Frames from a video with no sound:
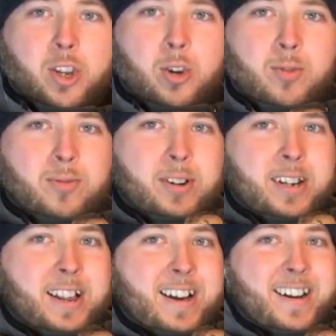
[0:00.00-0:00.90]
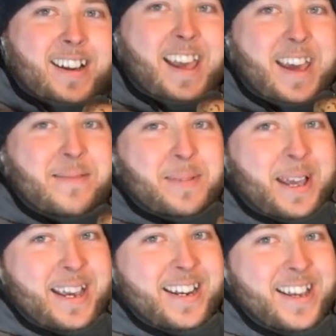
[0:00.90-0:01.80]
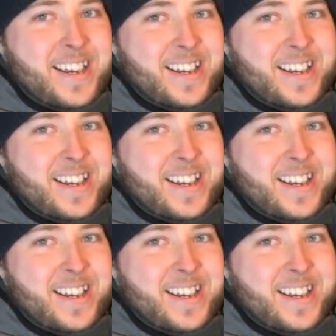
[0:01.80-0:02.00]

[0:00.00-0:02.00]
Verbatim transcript: two foot long hand plane.